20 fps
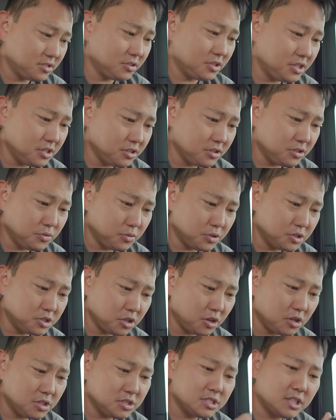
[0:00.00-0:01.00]
So here you would
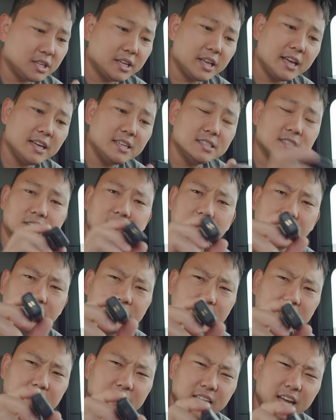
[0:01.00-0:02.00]
charge the case and you got
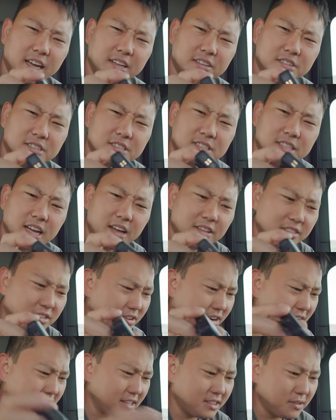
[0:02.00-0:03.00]
the connectors down
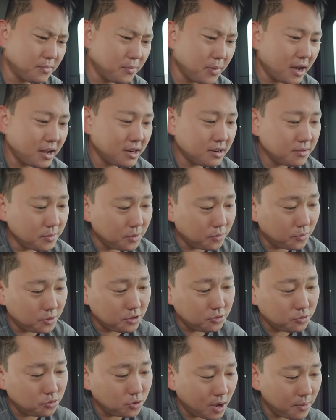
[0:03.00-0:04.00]
there at the bottom, and when
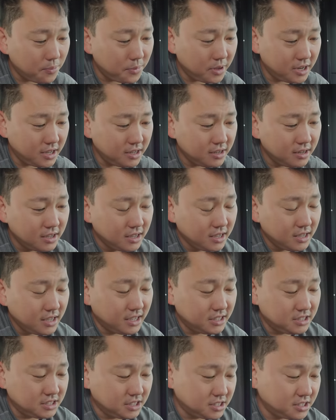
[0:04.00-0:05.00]
you drop it in,
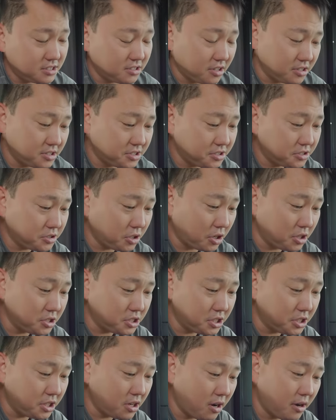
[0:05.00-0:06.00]
it just starts
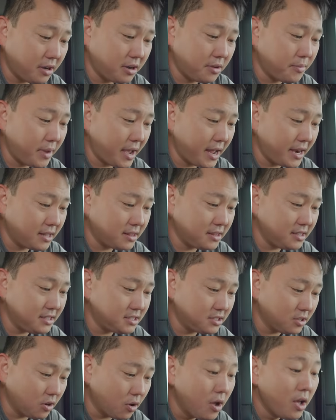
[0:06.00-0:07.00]
charging automatically.
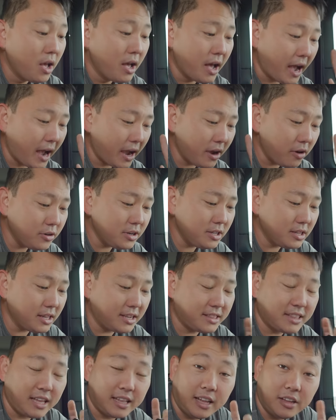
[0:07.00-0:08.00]
So I already
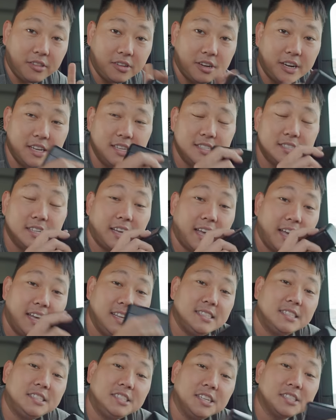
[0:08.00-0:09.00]
like that. Now there is a
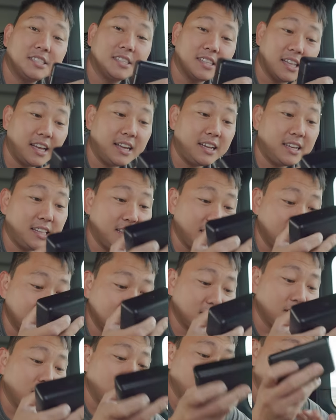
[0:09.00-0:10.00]
case just like
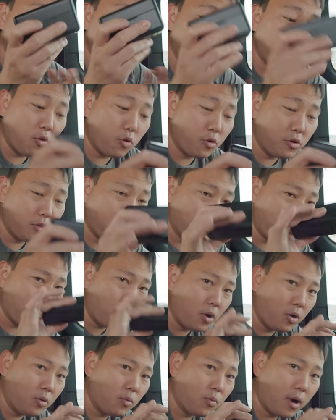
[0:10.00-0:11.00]
this for the
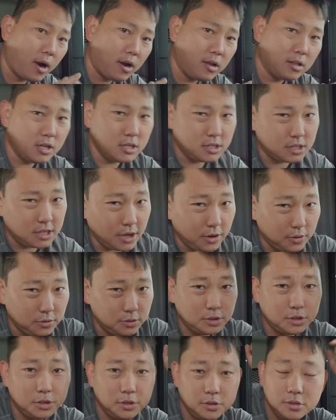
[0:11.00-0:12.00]
Rode Wireless Go
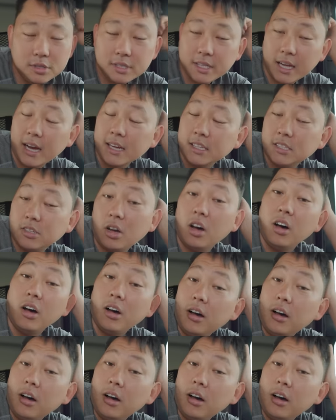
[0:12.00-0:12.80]
2s that I saw